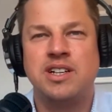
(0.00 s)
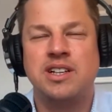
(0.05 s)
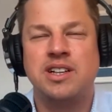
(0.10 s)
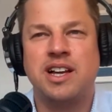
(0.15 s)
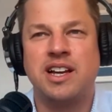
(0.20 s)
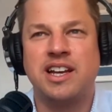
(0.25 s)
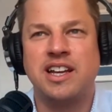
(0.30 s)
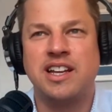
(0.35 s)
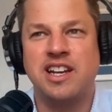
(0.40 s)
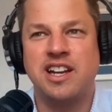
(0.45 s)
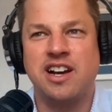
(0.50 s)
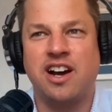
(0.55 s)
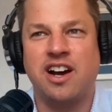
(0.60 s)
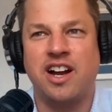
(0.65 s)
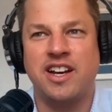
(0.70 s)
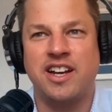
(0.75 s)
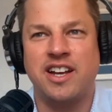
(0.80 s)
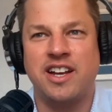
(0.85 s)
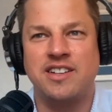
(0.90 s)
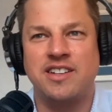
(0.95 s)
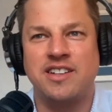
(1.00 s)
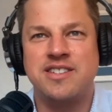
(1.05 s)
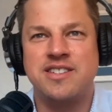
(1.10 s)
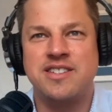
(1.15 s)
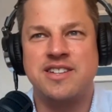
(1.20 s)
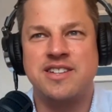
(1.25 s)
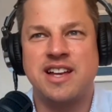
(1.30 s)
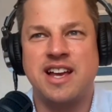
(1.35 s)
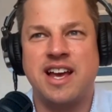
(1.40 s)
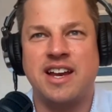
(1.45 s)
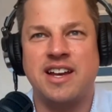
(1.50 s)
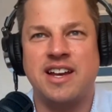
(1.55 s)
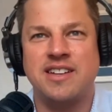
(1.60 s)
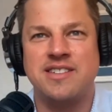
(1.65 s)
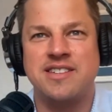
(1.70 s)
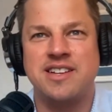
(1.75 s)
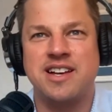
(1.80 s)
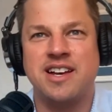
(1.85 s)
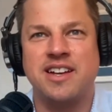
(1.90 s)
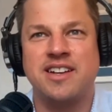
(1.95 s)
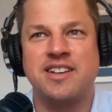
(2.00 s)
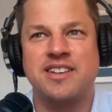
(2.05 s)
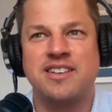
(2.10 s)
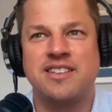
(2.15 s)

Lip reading: like in the audience, and it's like,